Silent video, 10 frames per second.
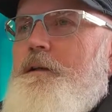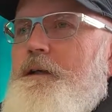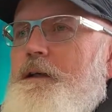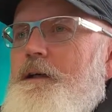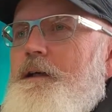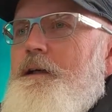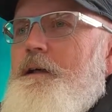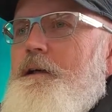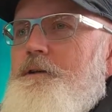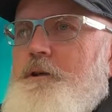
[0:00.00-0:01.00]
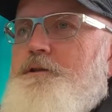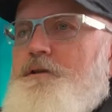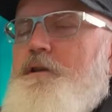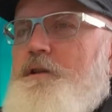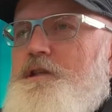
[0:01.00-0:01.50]
to a
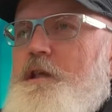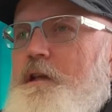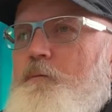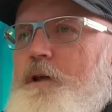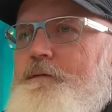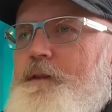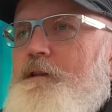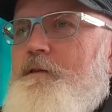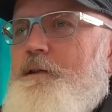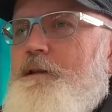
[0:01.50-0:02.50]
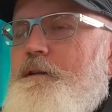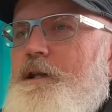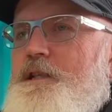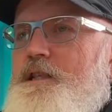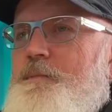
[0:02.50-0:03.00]
certain extent, whatever they're doing
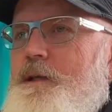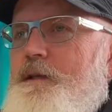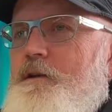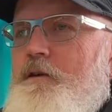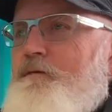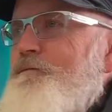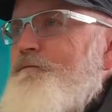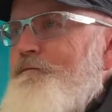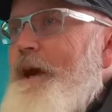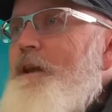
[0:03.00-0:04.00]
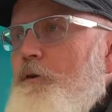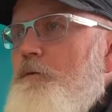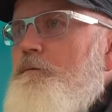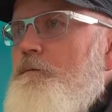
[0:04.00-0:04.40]
needs to be of value.